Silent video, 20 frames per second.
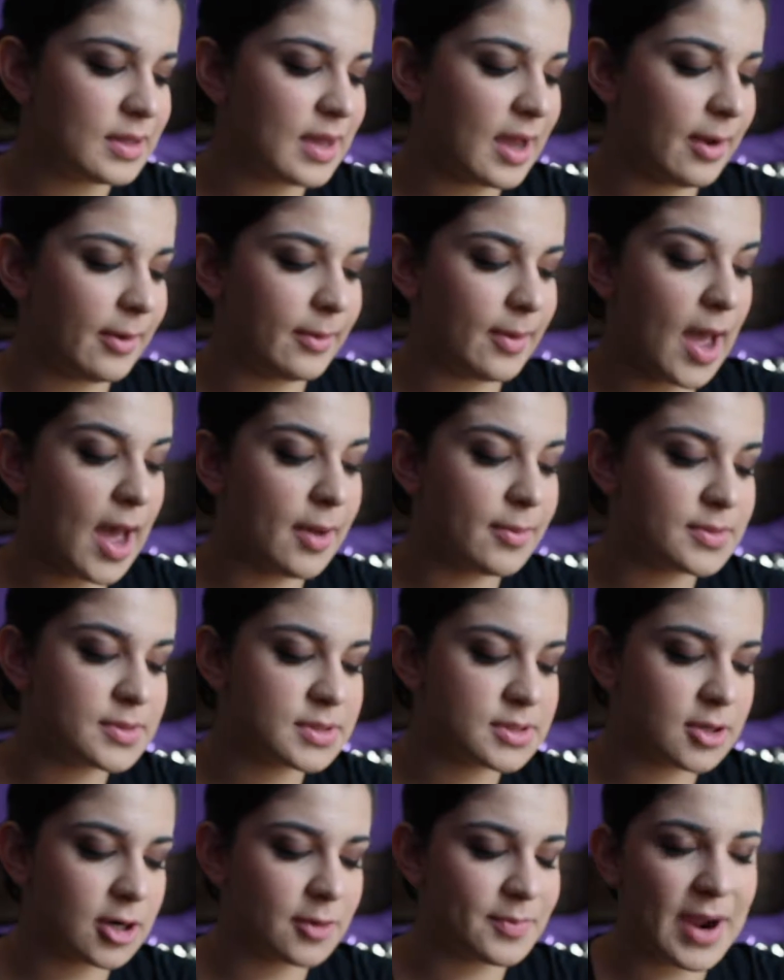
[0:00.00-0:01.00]
I have
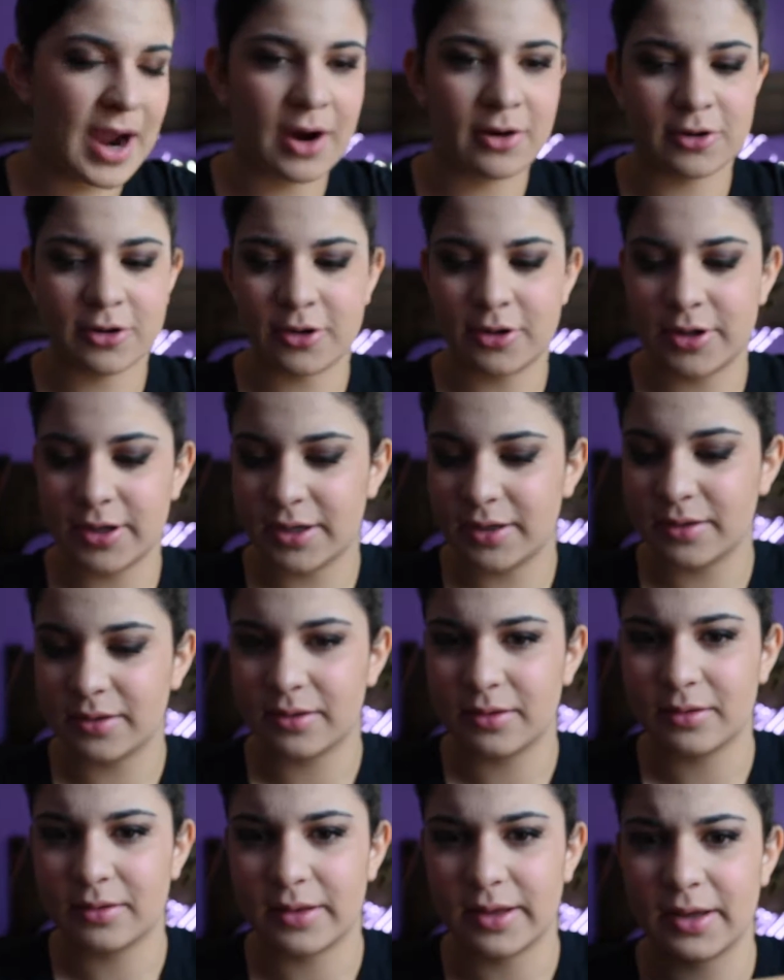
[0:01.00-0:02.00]
Star Power
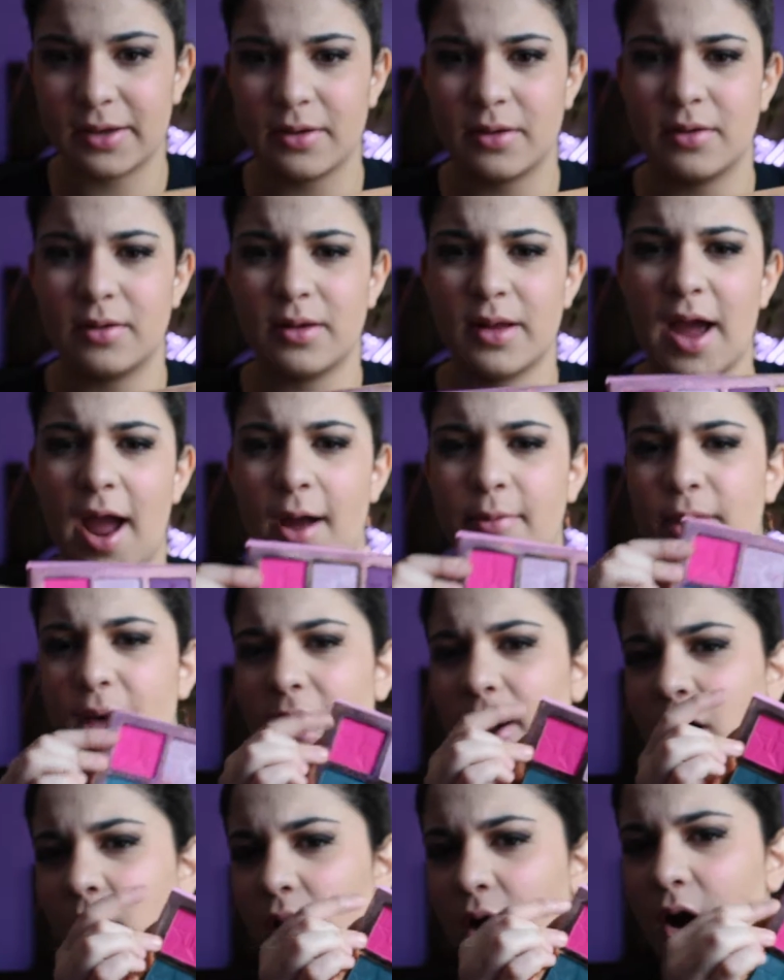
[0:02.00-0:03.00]
in, like, I have
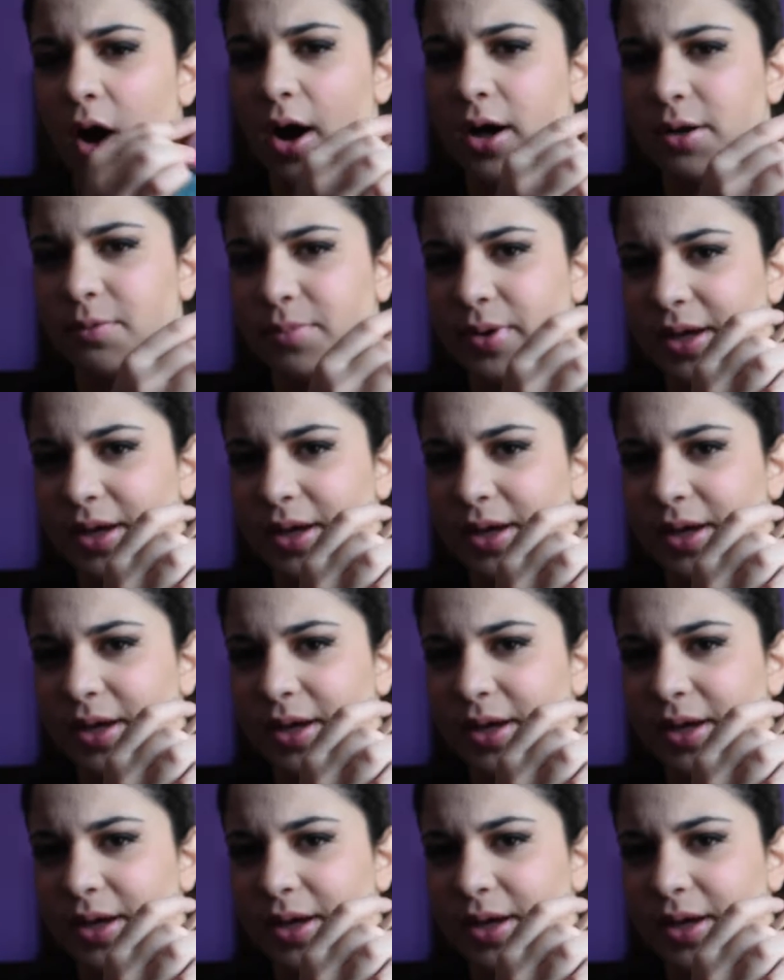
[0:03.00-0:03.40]
that hot